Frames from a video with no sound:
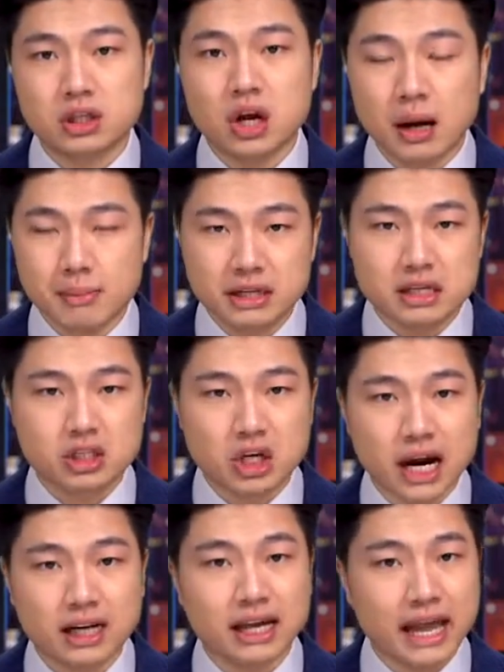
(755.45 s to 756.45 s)
communist
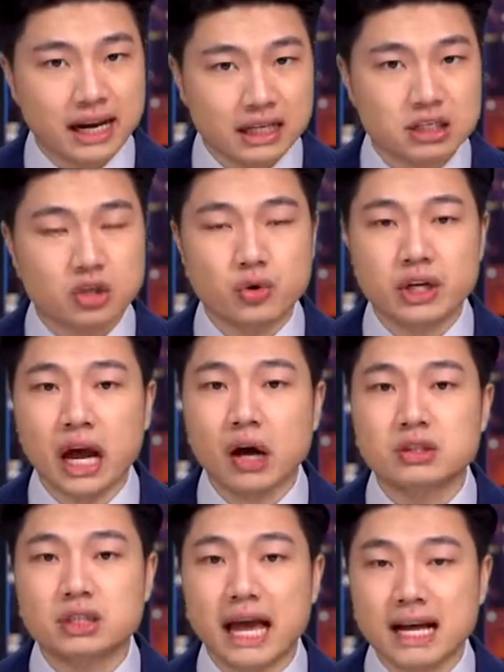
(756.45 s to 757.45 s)
China and its
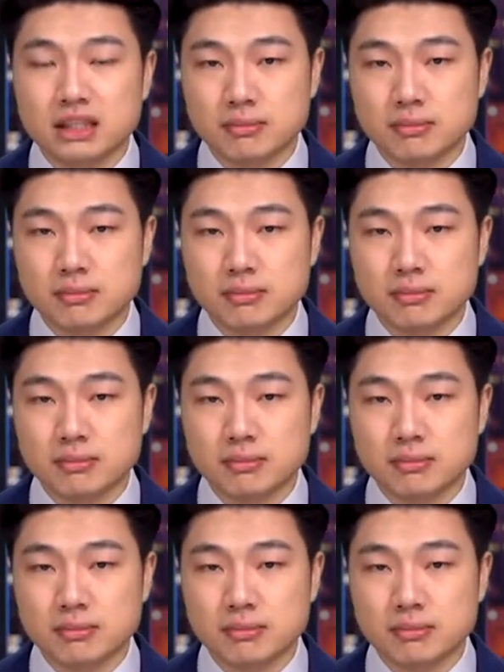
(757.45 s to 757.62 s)
greenhouse gas